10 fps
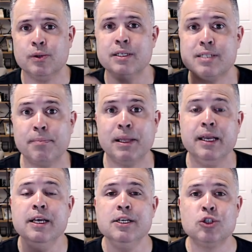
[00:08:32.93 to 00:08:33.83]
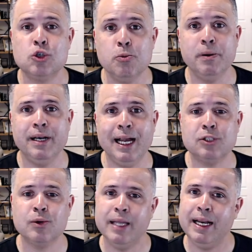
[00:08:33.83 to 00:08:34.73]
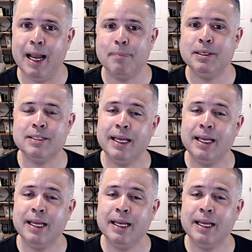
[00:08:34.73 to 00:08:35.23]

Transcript: There's something supernatural that happens,